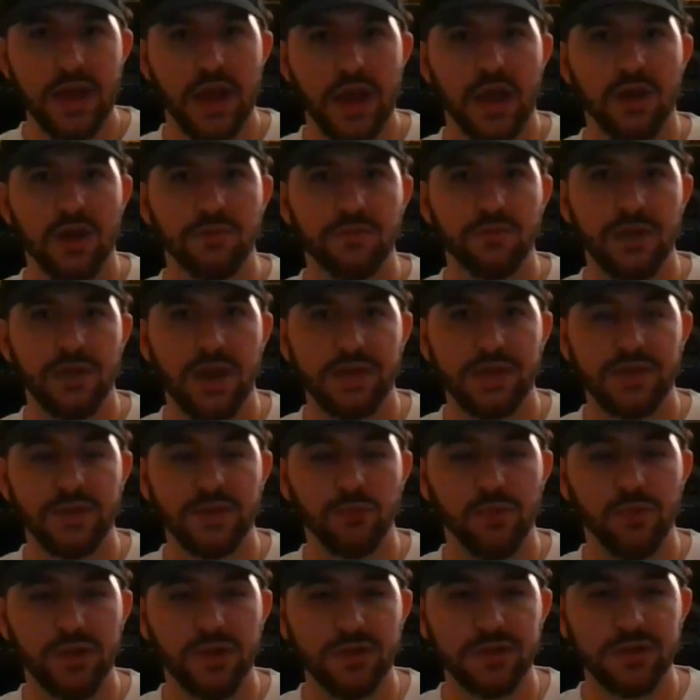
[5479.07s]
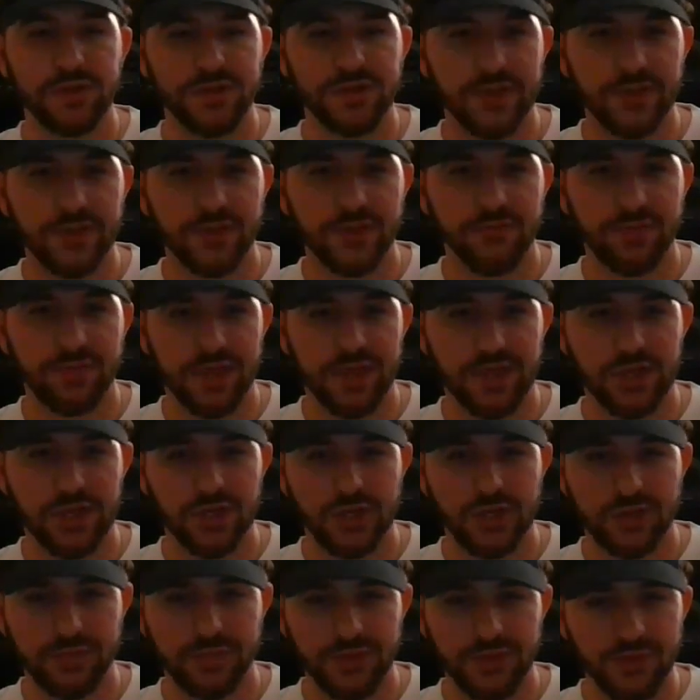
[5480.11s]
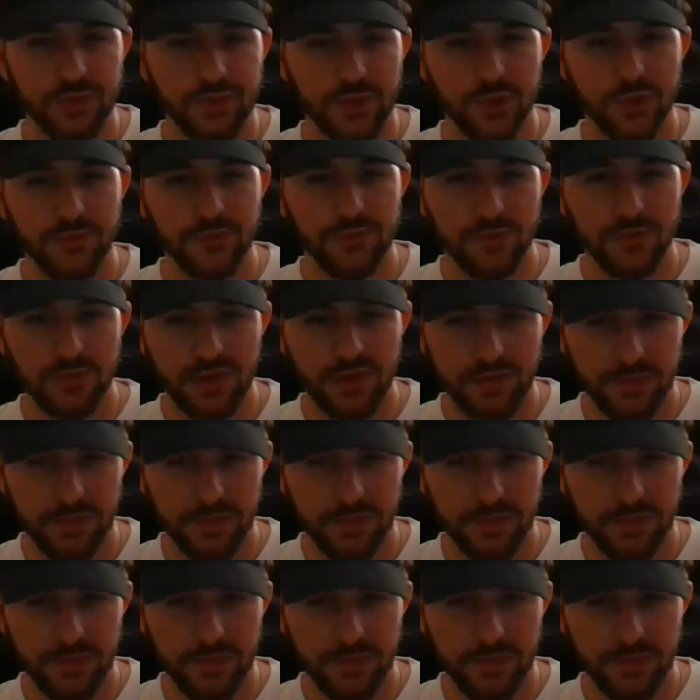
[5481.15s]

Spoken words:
I think Will and Caesar relationship is beautiful.